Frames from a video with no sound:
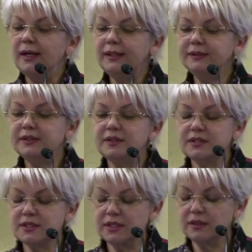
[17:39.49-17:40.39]
And it
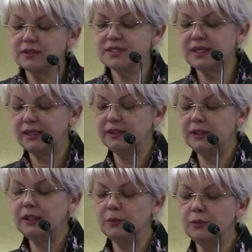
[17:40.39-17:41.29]
is a
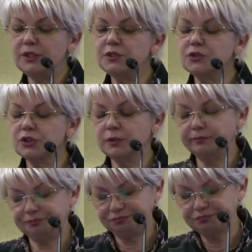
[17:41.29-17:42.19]
study which
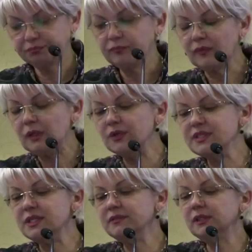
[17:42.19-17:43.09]

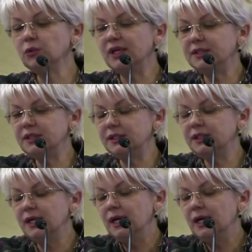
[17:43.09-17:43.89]
was evaluated